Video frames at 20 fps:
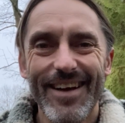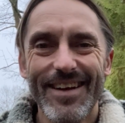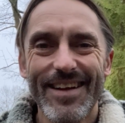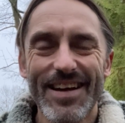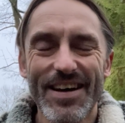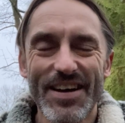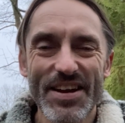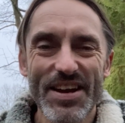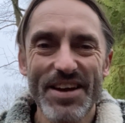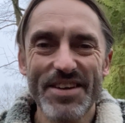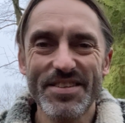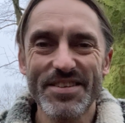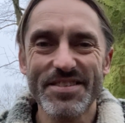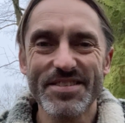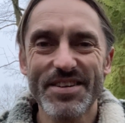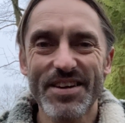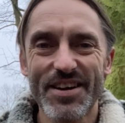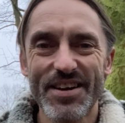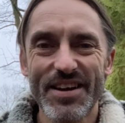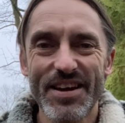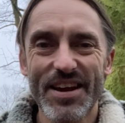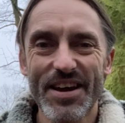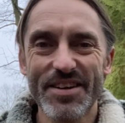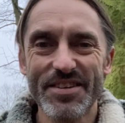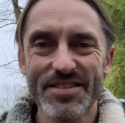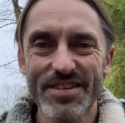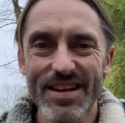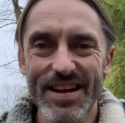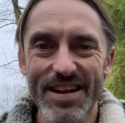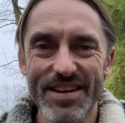now I know this kind of
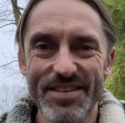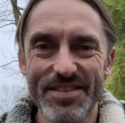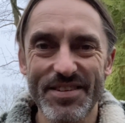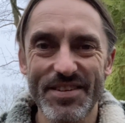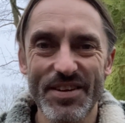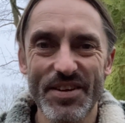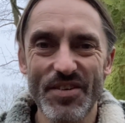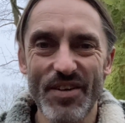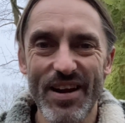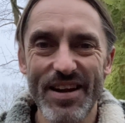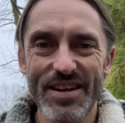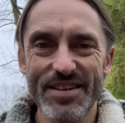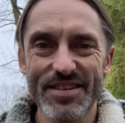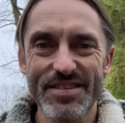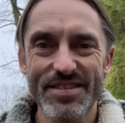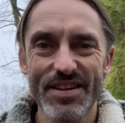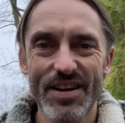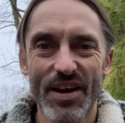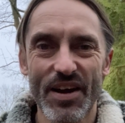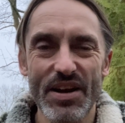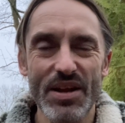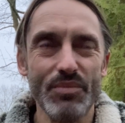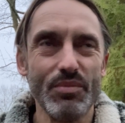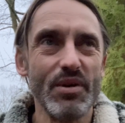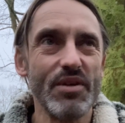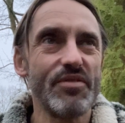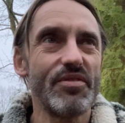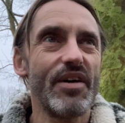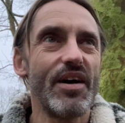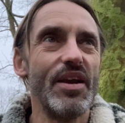goes against the grain slightly,
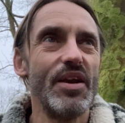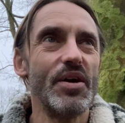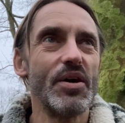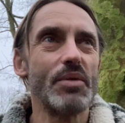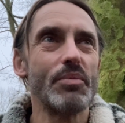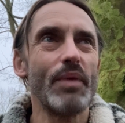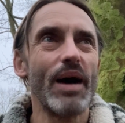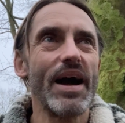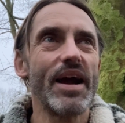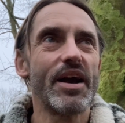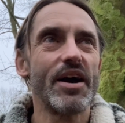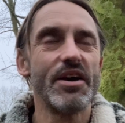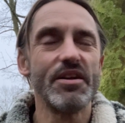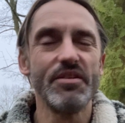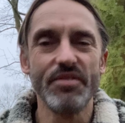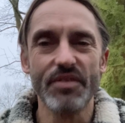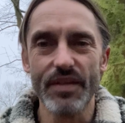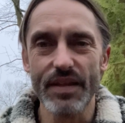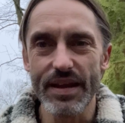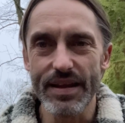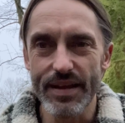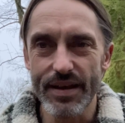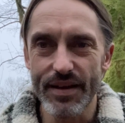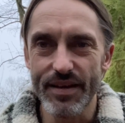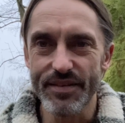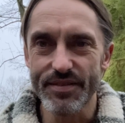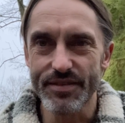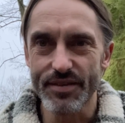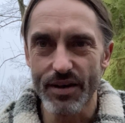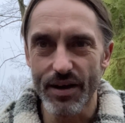but if I look back over the
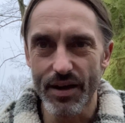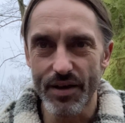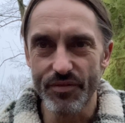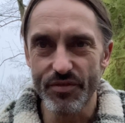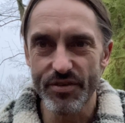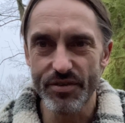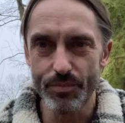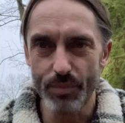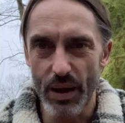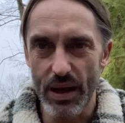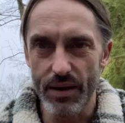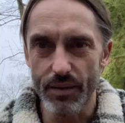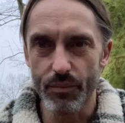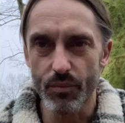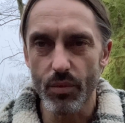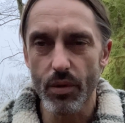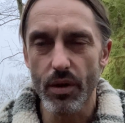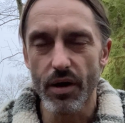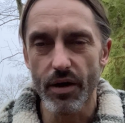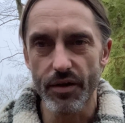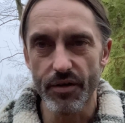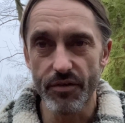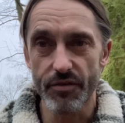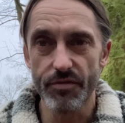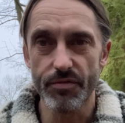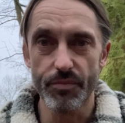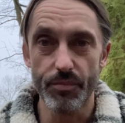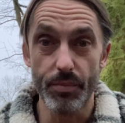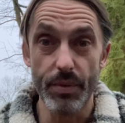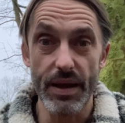years that I've spent kind of
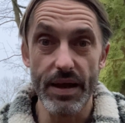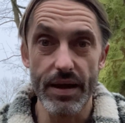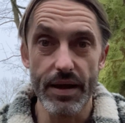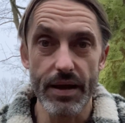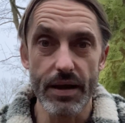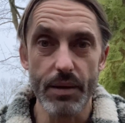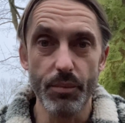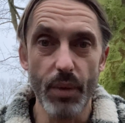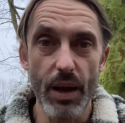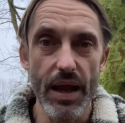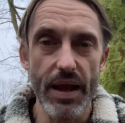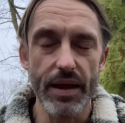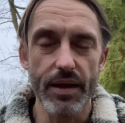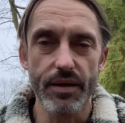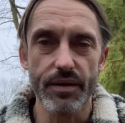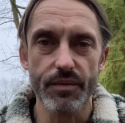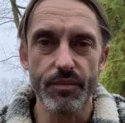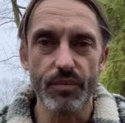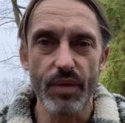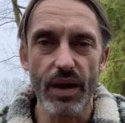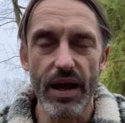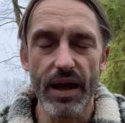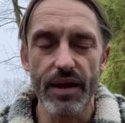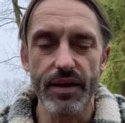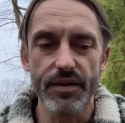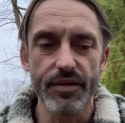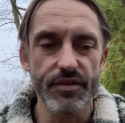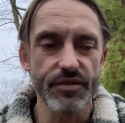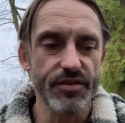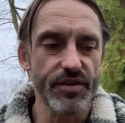being me and
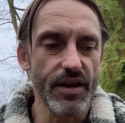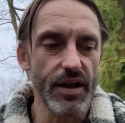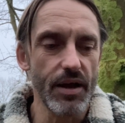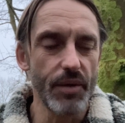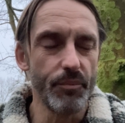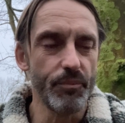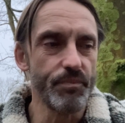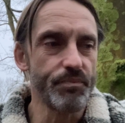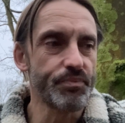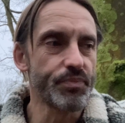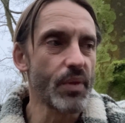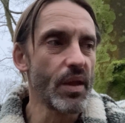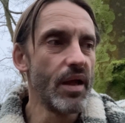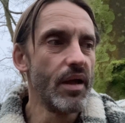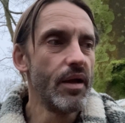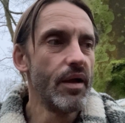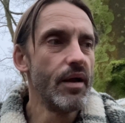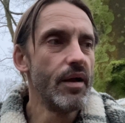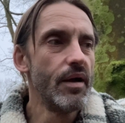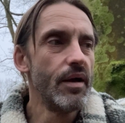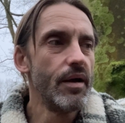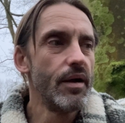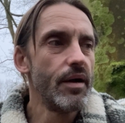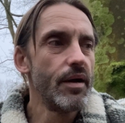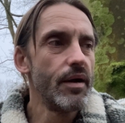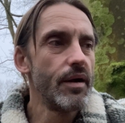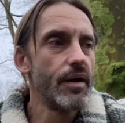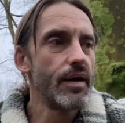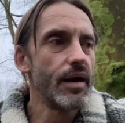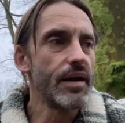and um,
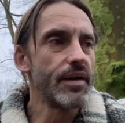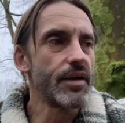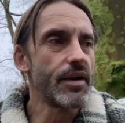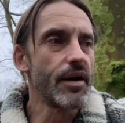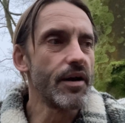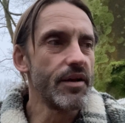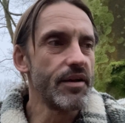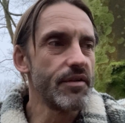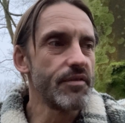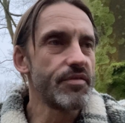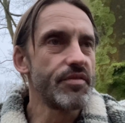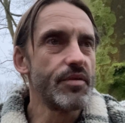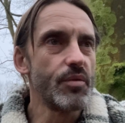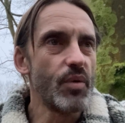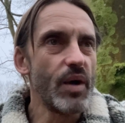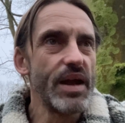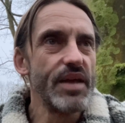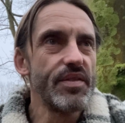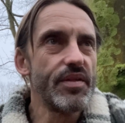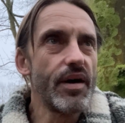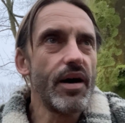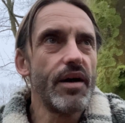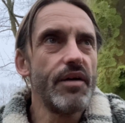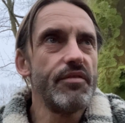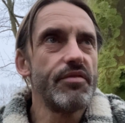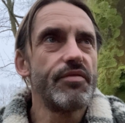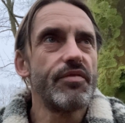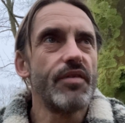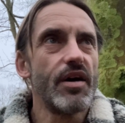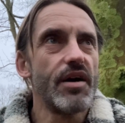and kind of the way that
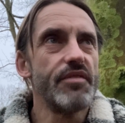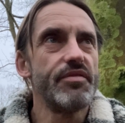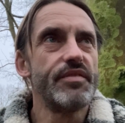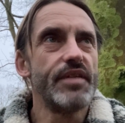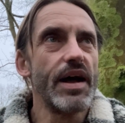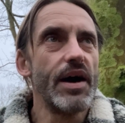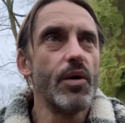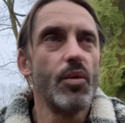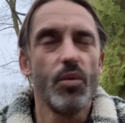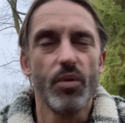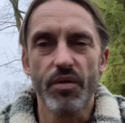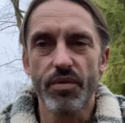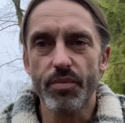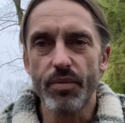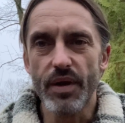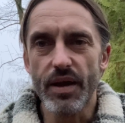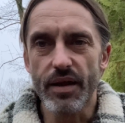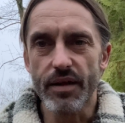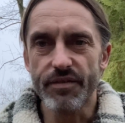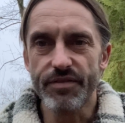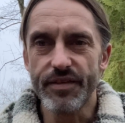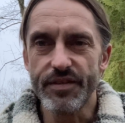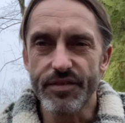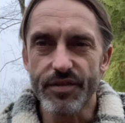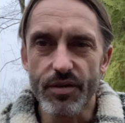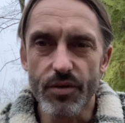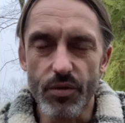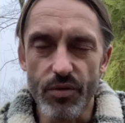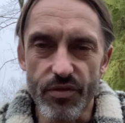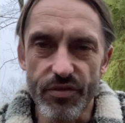I've I've dealt with being a
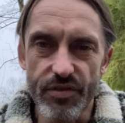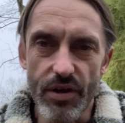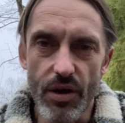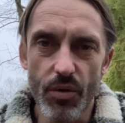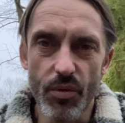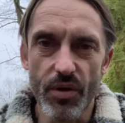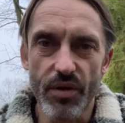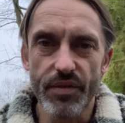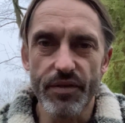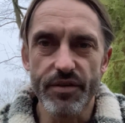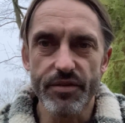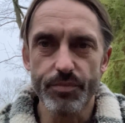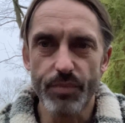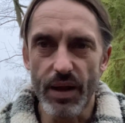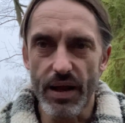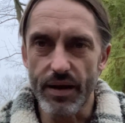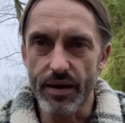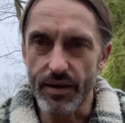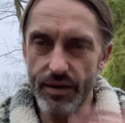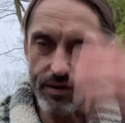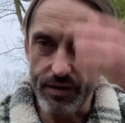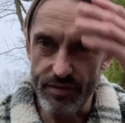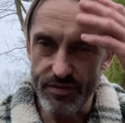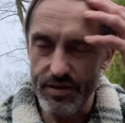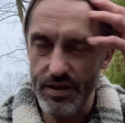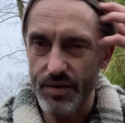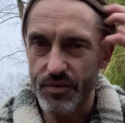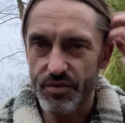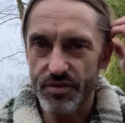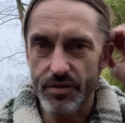physical soul on this planet, it
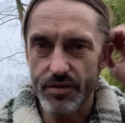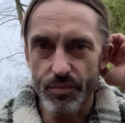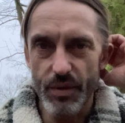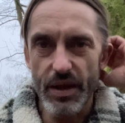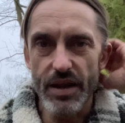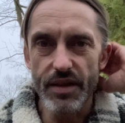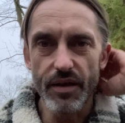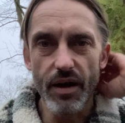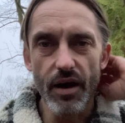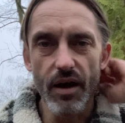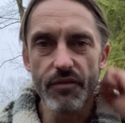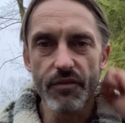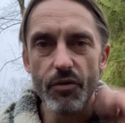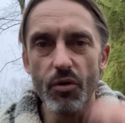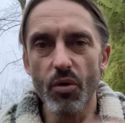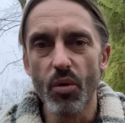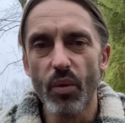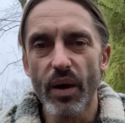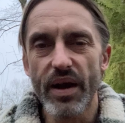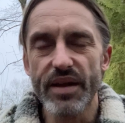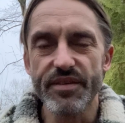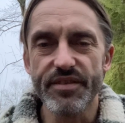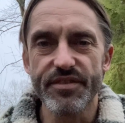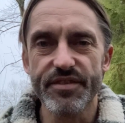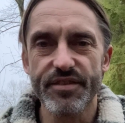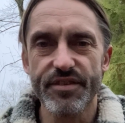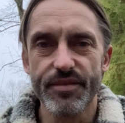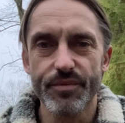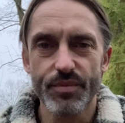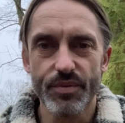seems to me that I've
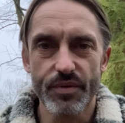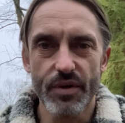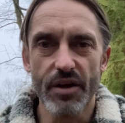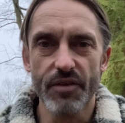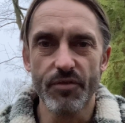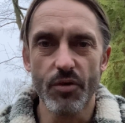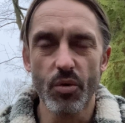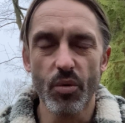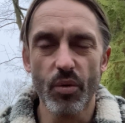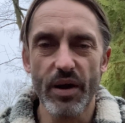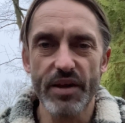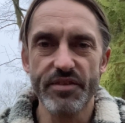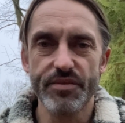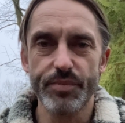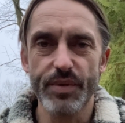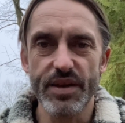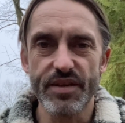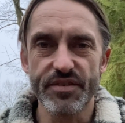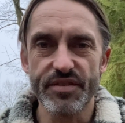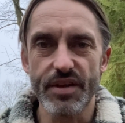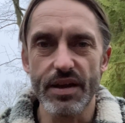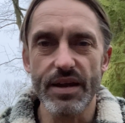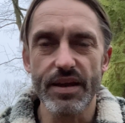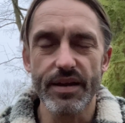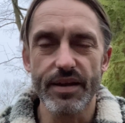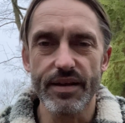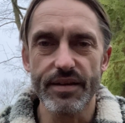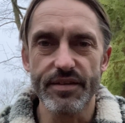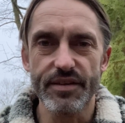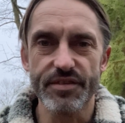always I've always been
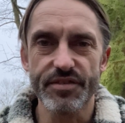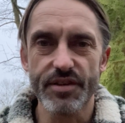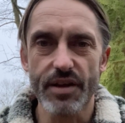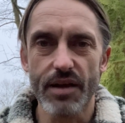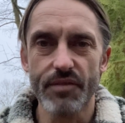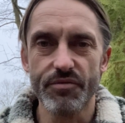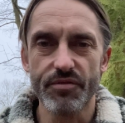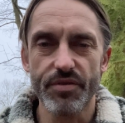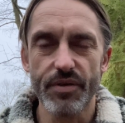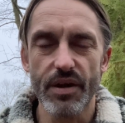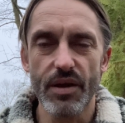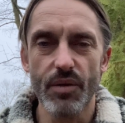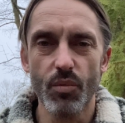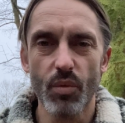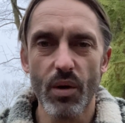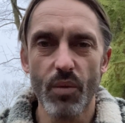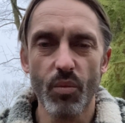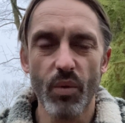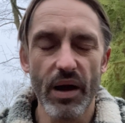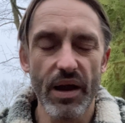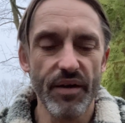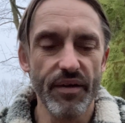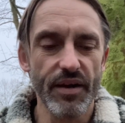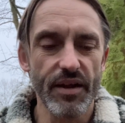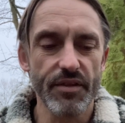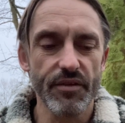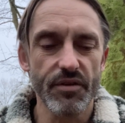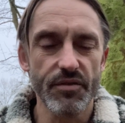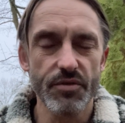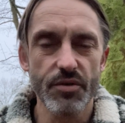seeking discomfort in one way or
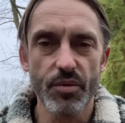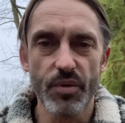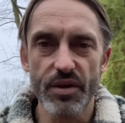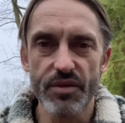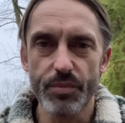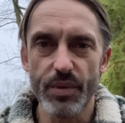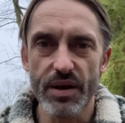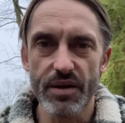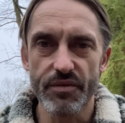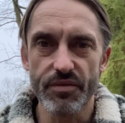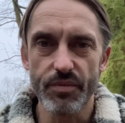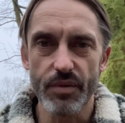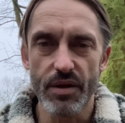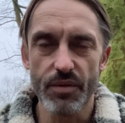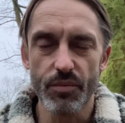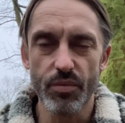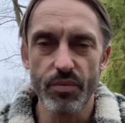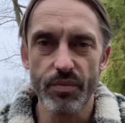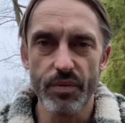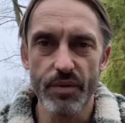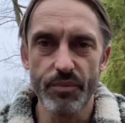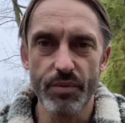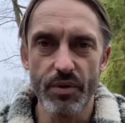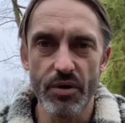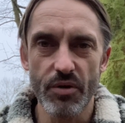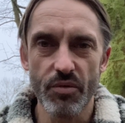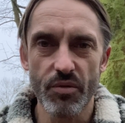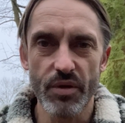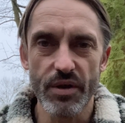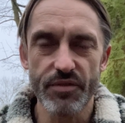another. I've always been a, I've
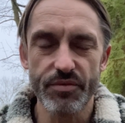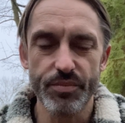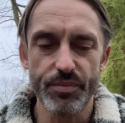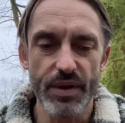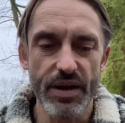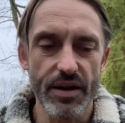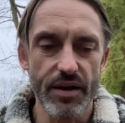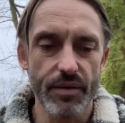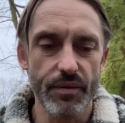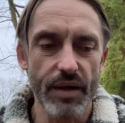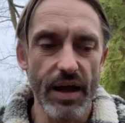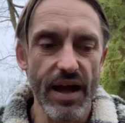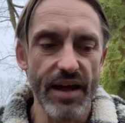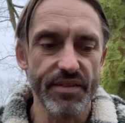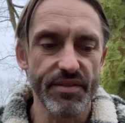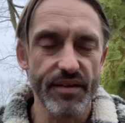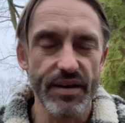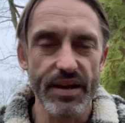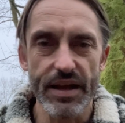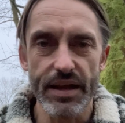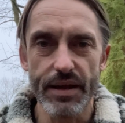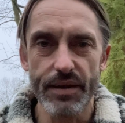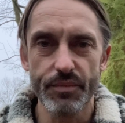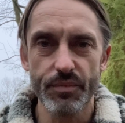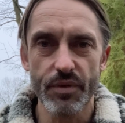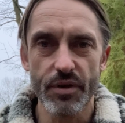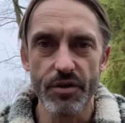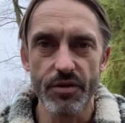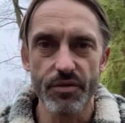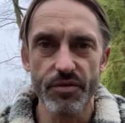been always been an athlete
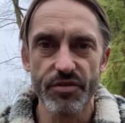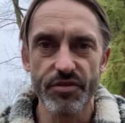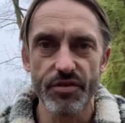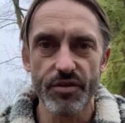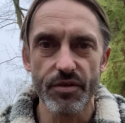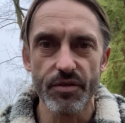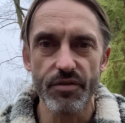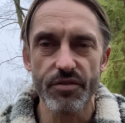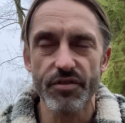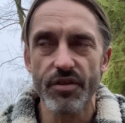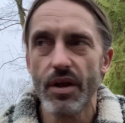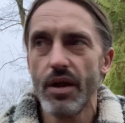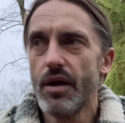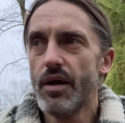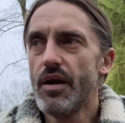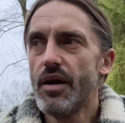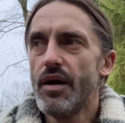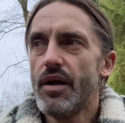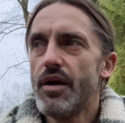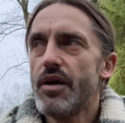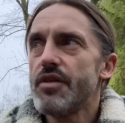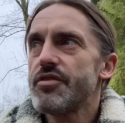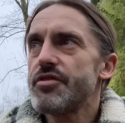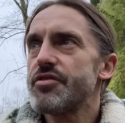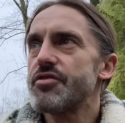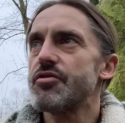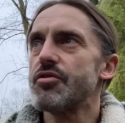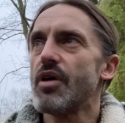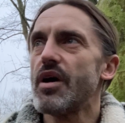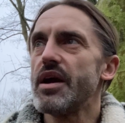who's who's
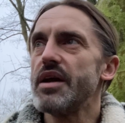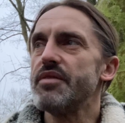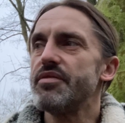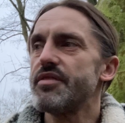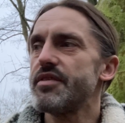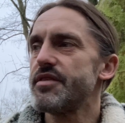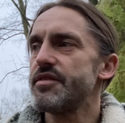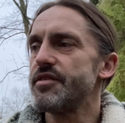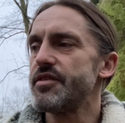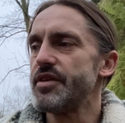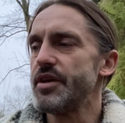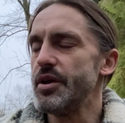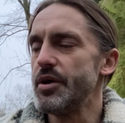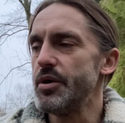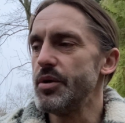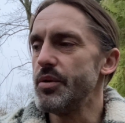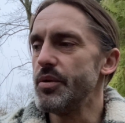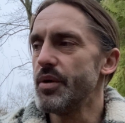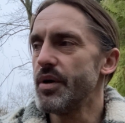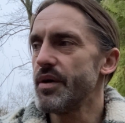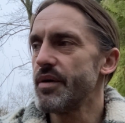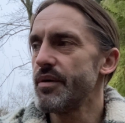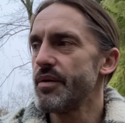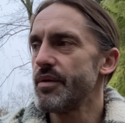strived to